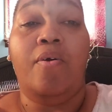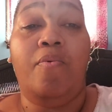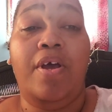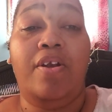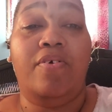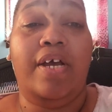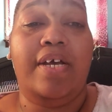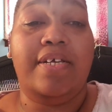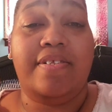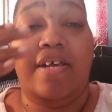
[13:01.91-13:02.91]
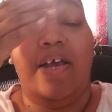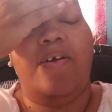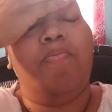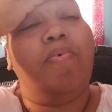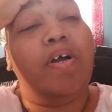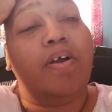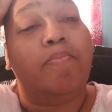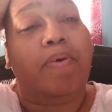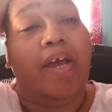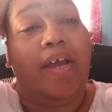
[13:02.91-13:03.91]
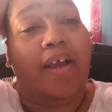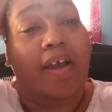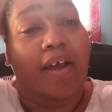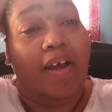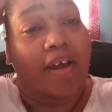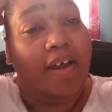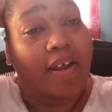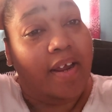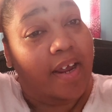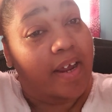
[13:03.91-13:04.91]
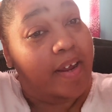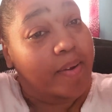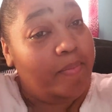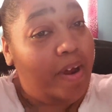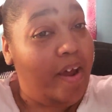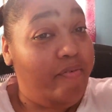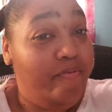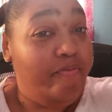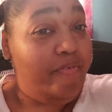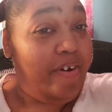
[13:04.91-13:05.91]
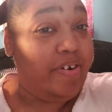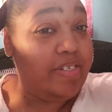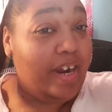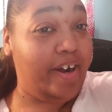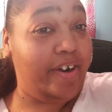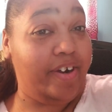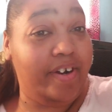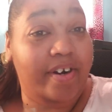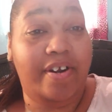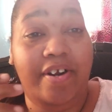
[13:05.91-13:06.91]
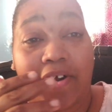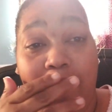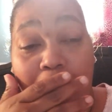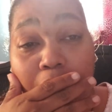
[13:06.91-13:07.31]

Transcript: Well, hello, guys. Um, welcome back. I am very tired. Um,